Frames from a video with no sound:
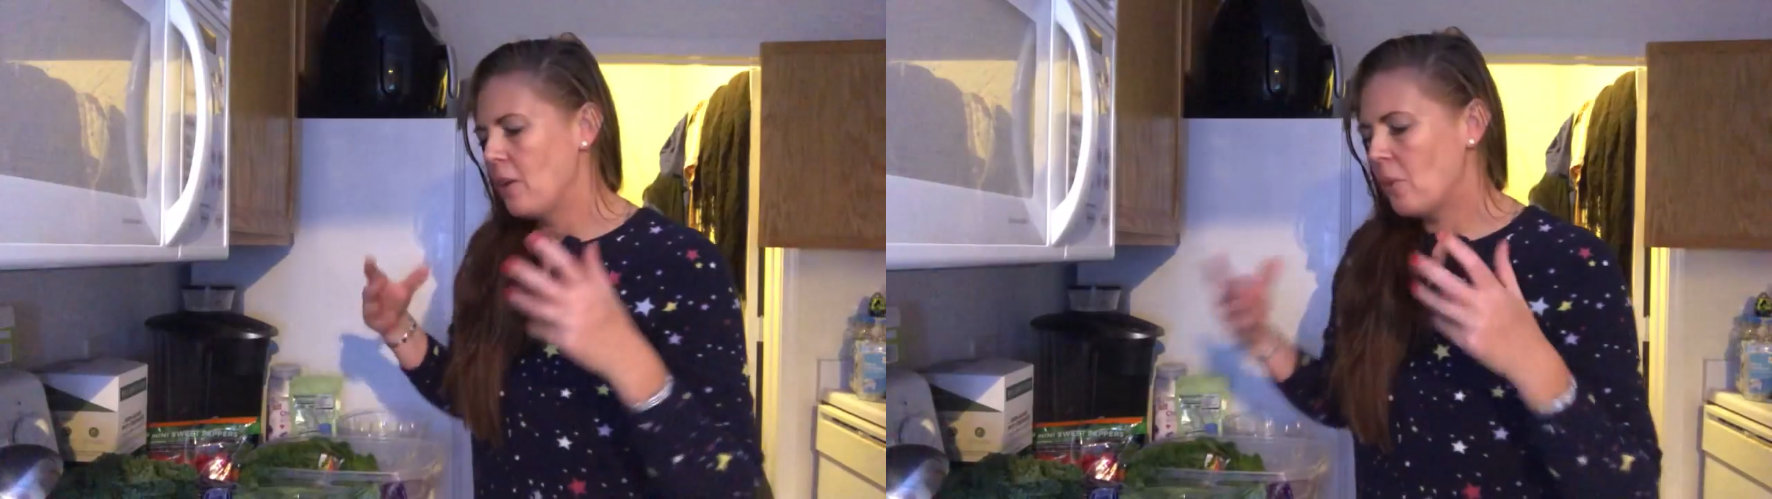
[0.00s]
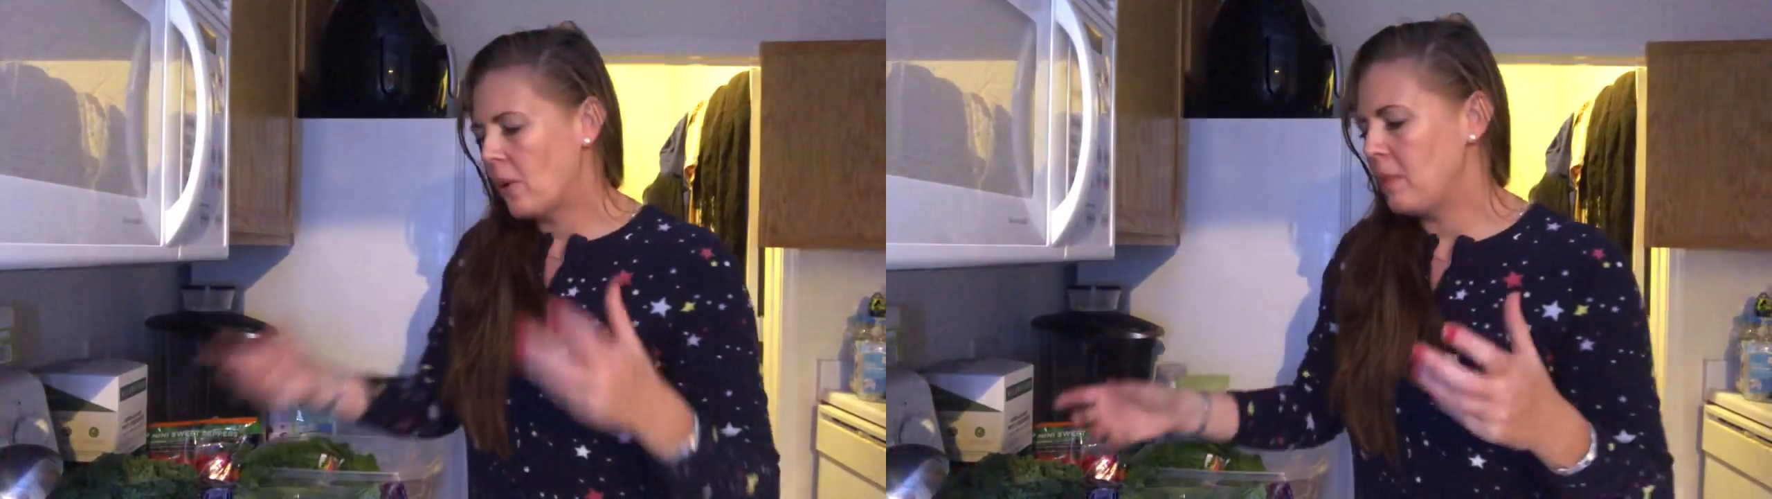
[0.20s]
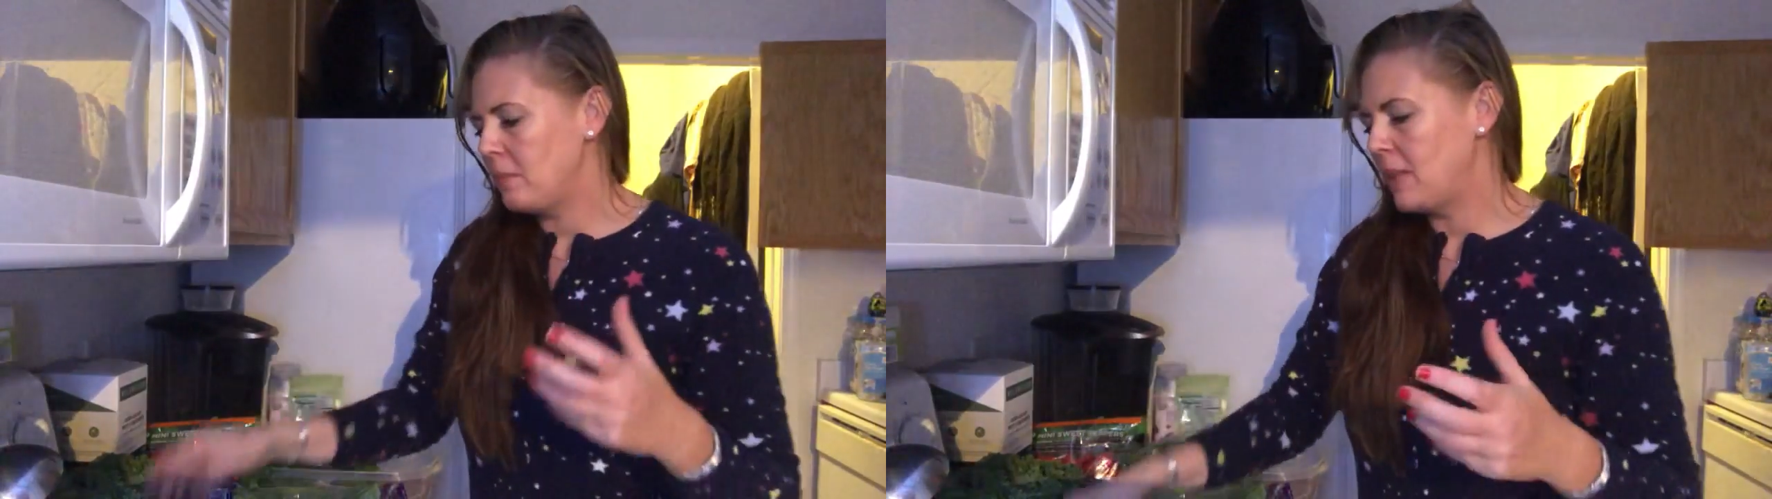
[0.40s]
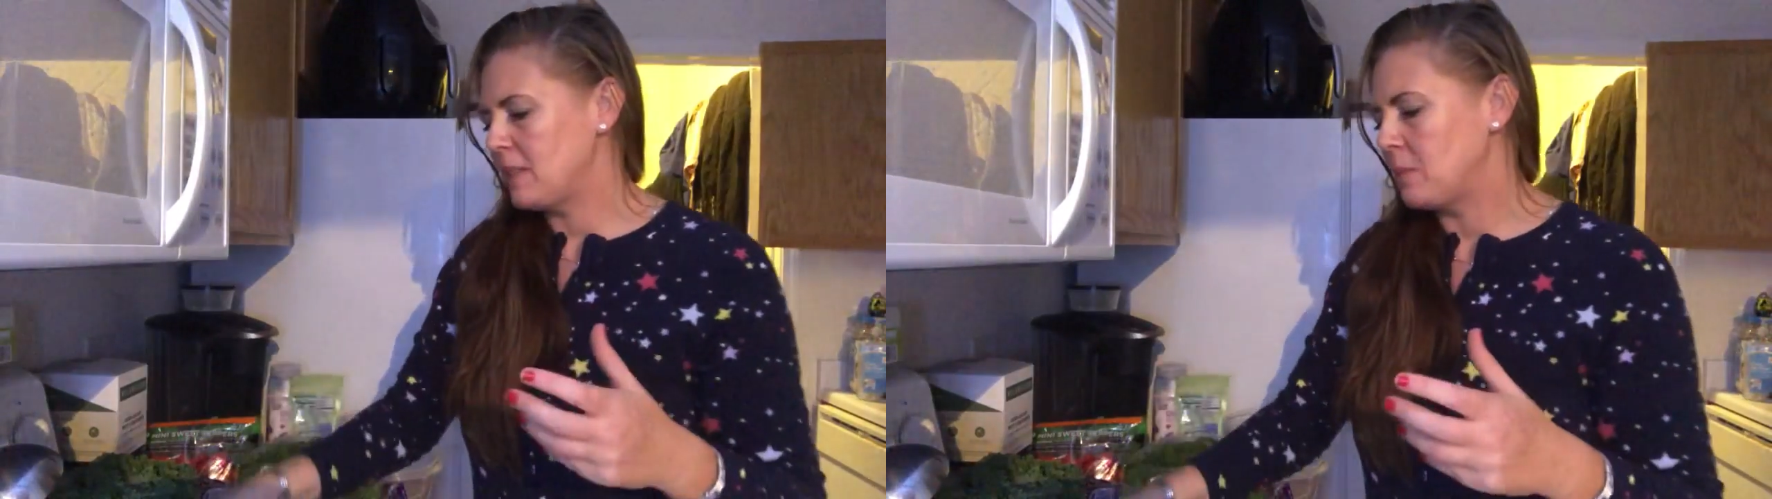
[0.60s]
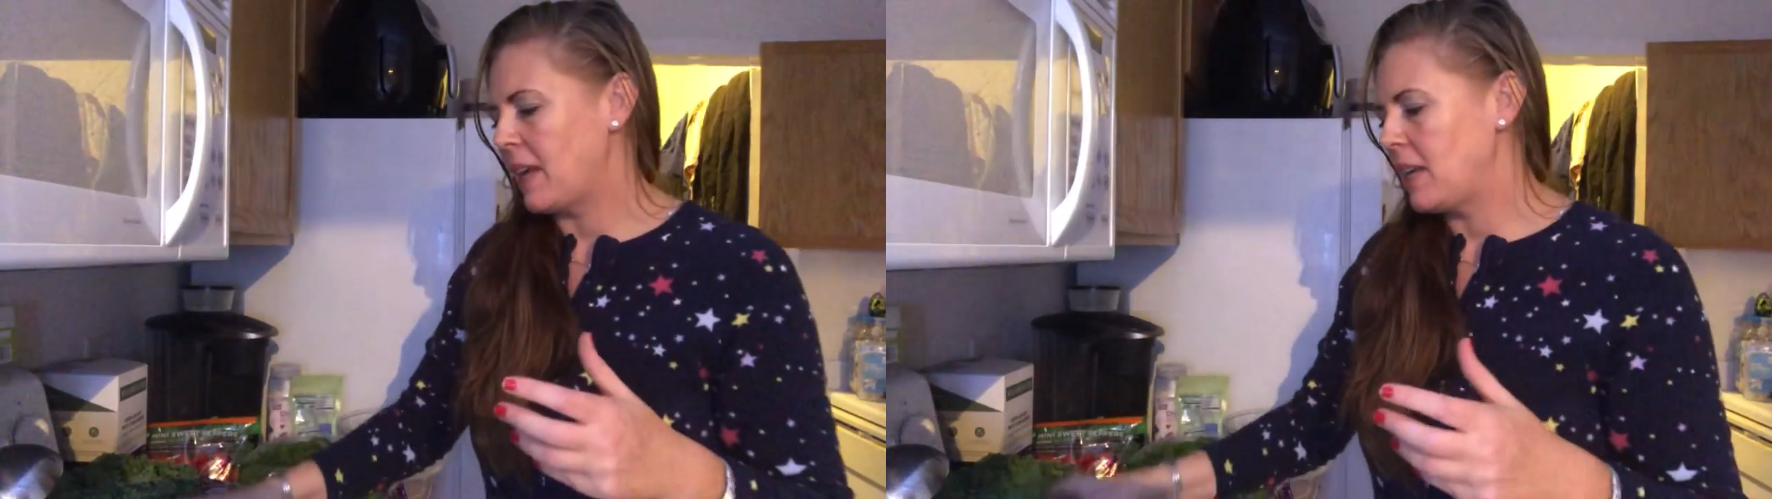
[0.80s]
what
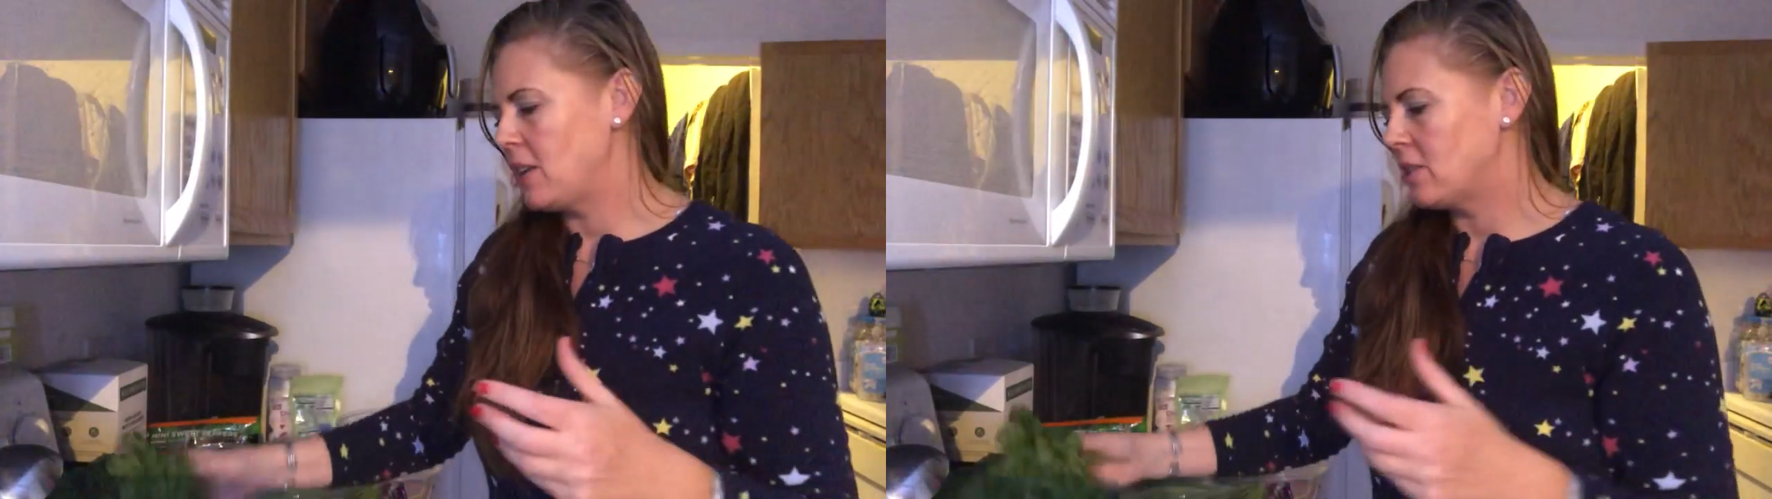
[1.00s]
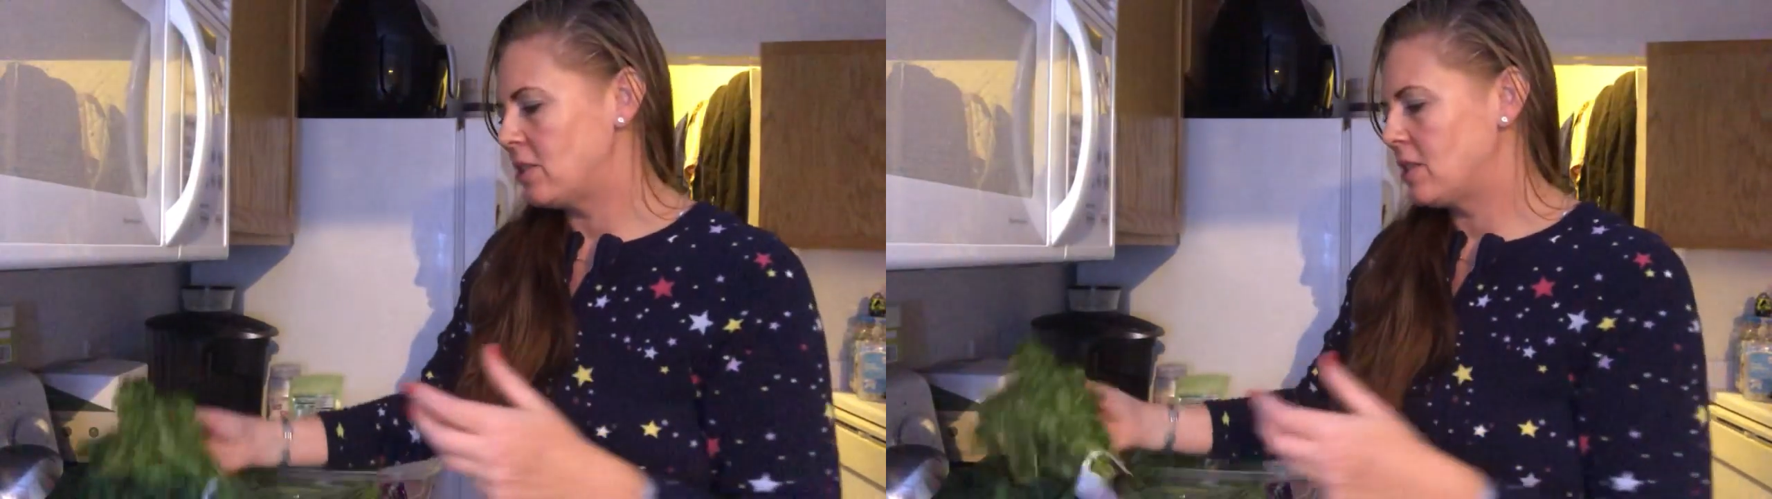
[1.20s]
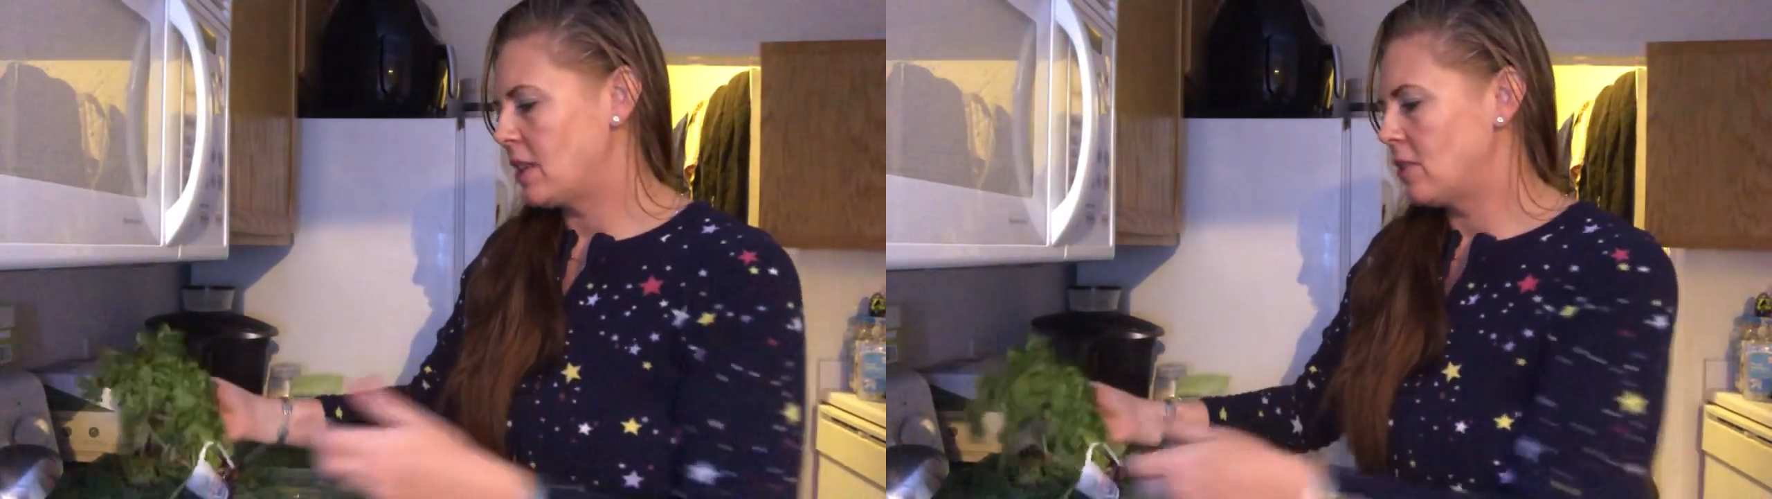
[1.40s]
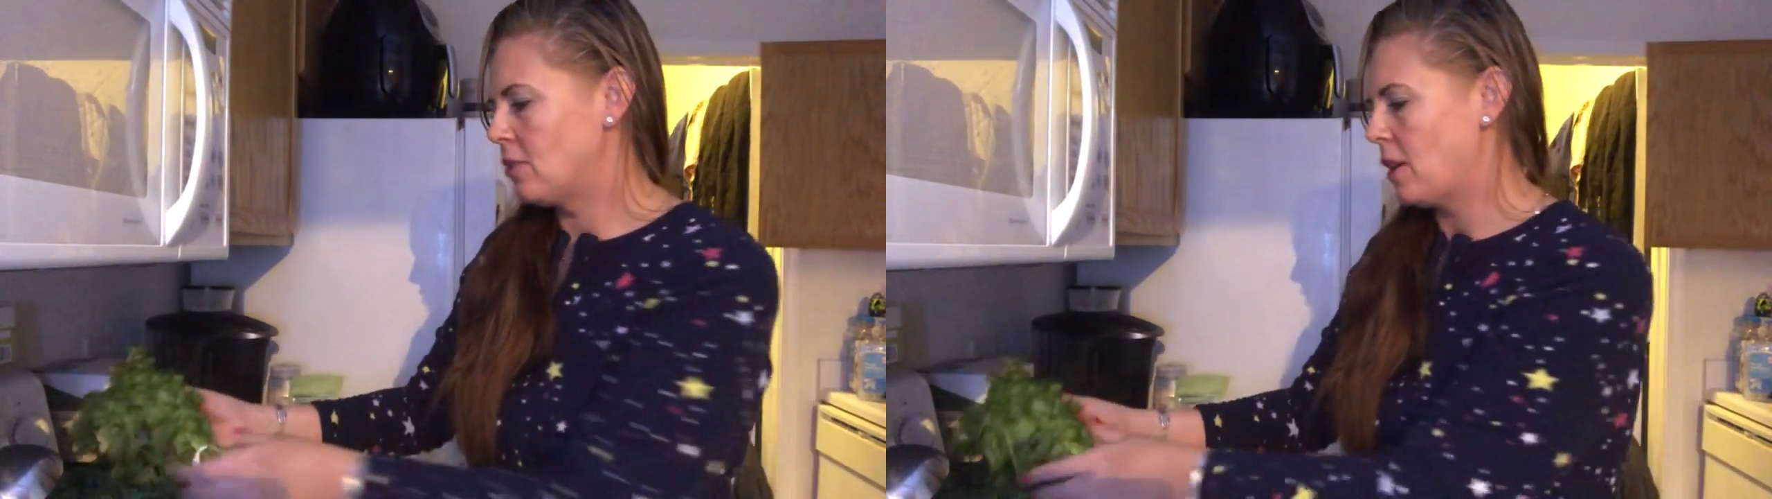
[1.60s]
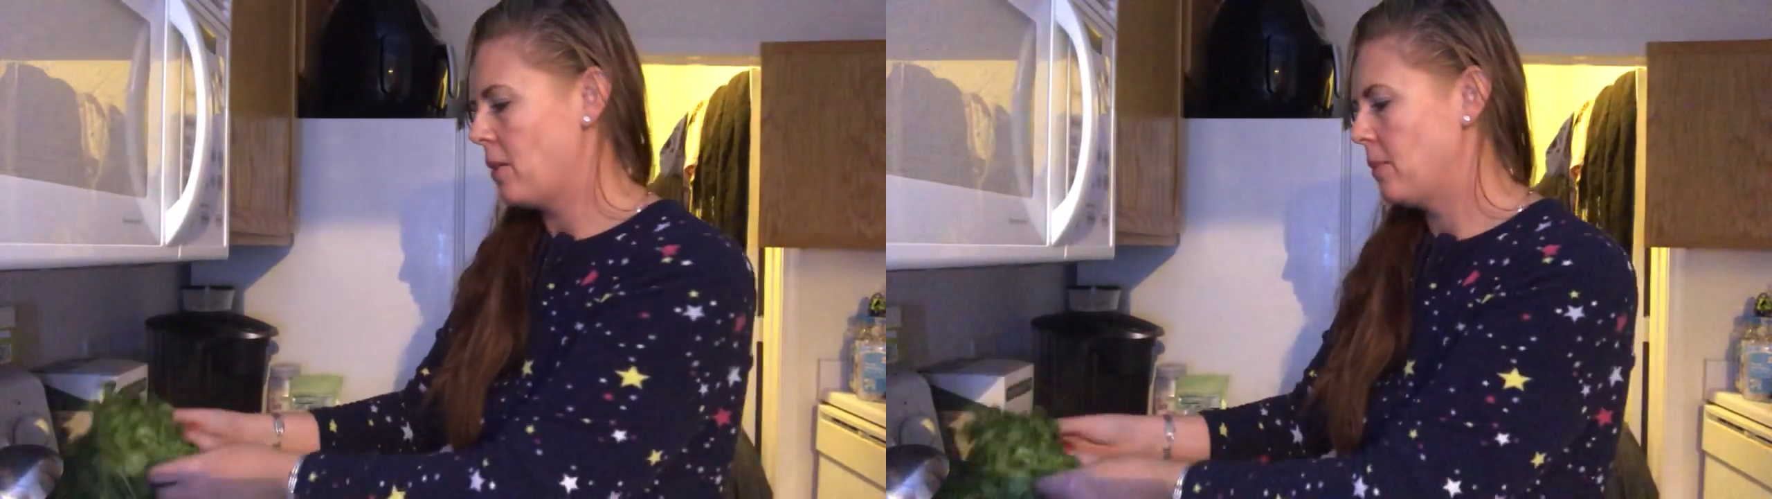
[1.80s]
is making your skin
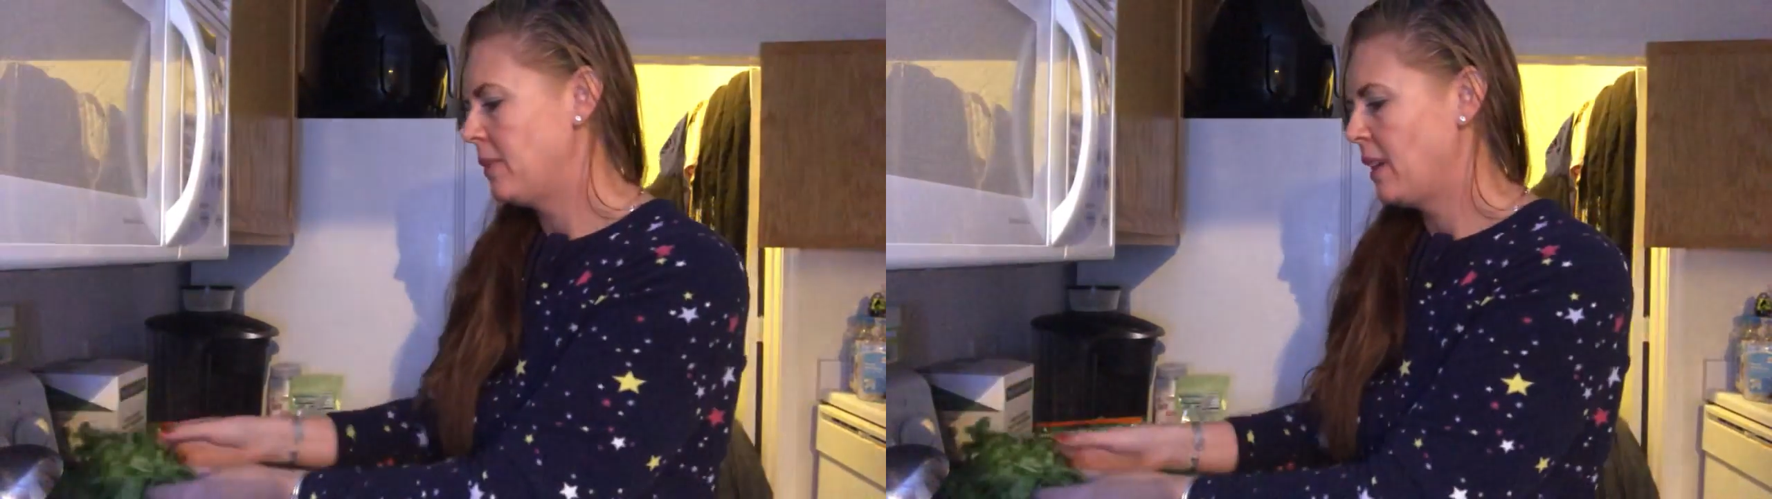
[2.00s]
grow?